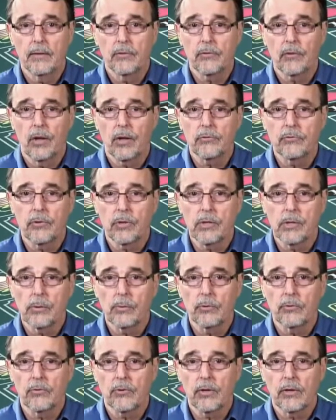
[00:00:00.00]
this also
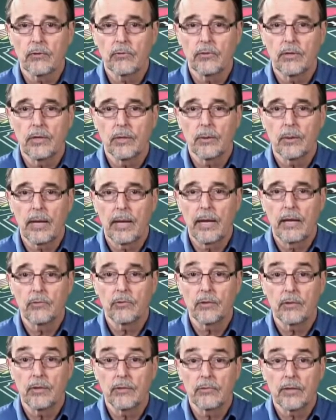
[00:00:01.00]
lowers the casino
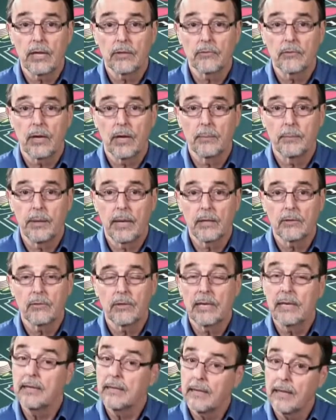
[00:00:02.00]
edge on these outside bets
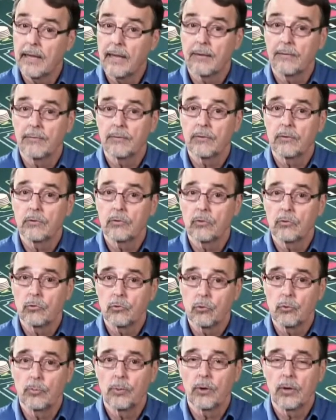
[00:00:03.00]
in half to
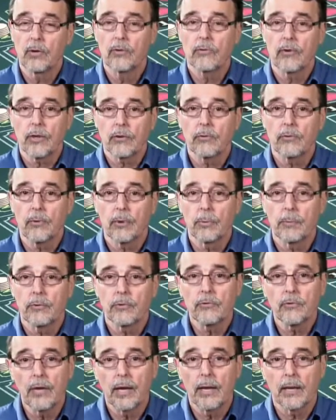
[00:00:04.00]

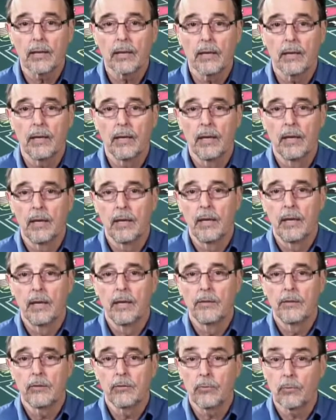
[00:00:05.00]
2.63%.
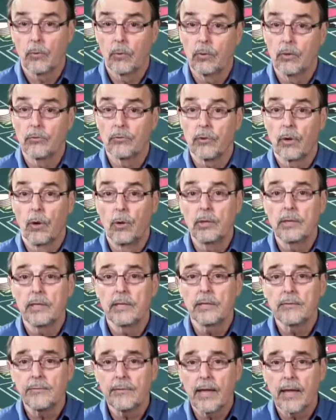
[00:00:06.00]
This rule is only
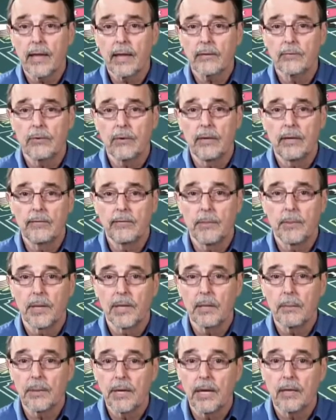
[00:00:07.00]
in effect for even
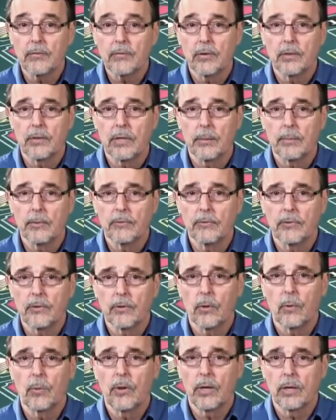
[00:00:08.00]
money bets on double
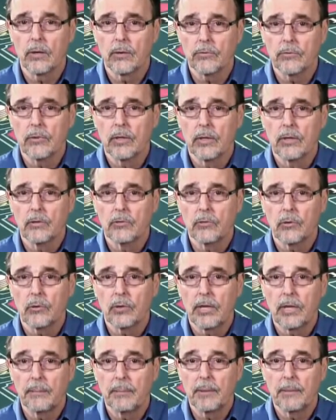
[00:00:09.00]
0 wheels, so
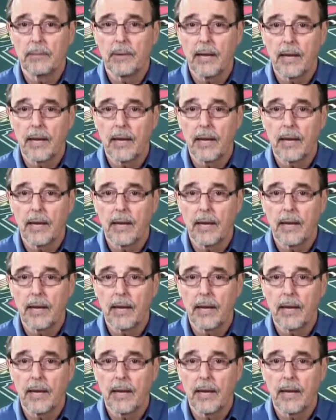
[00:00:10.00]
keep in